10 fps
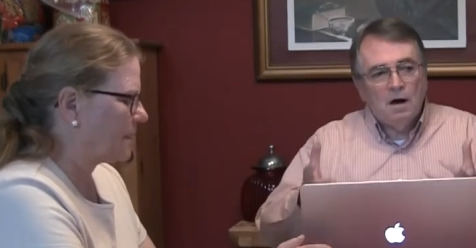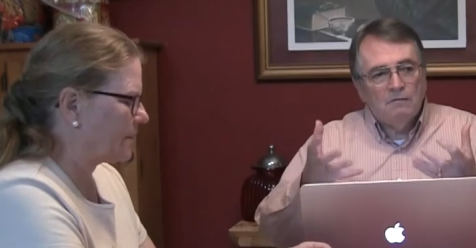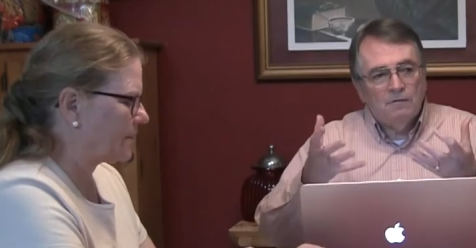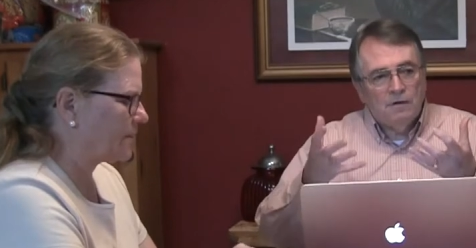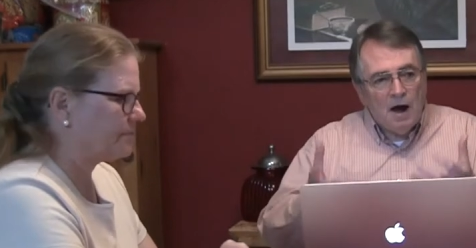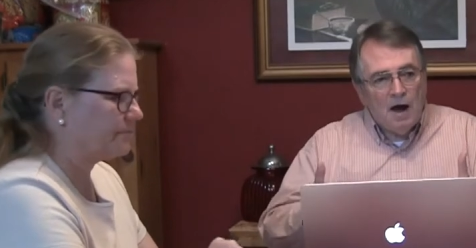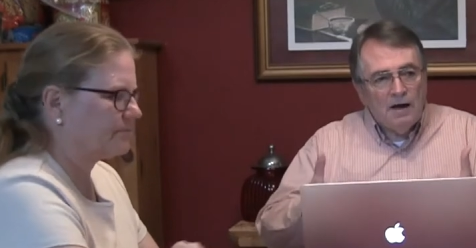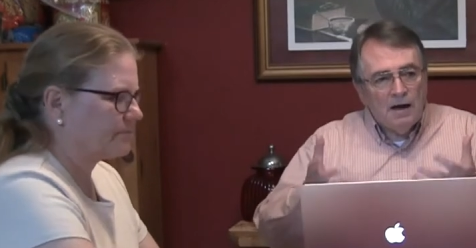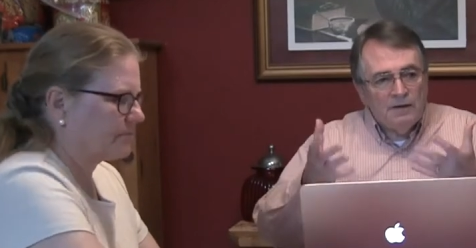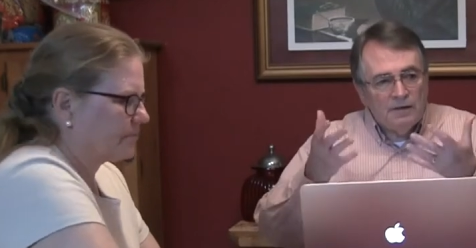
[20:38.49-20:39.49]
Speaker 1: yes. of God
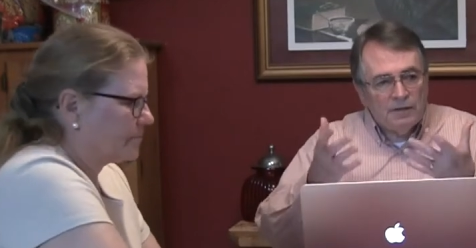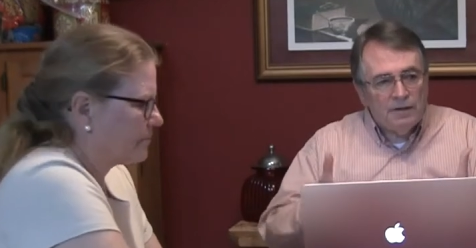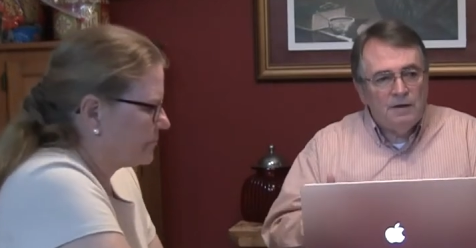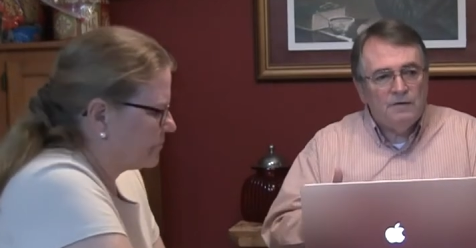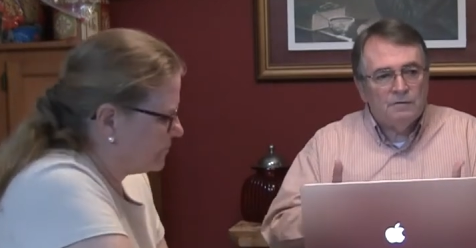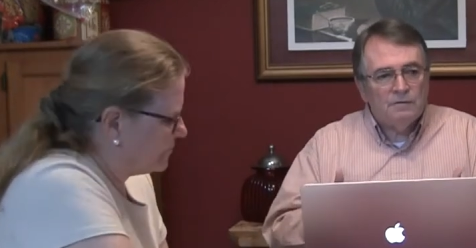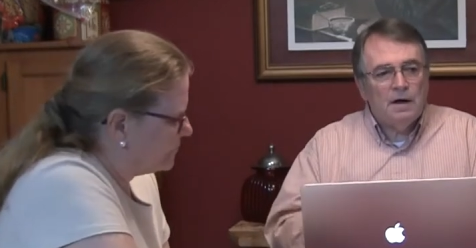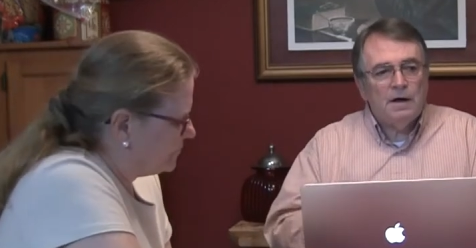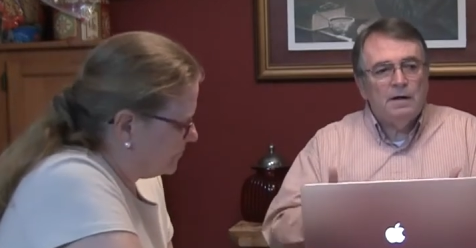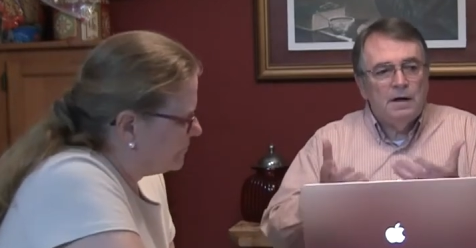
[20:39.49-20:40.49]
and the things of
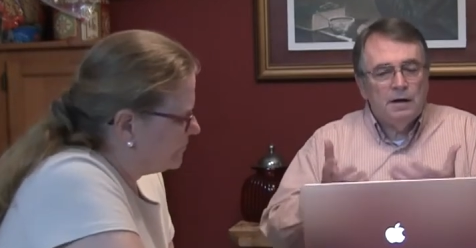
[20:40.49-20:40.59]
God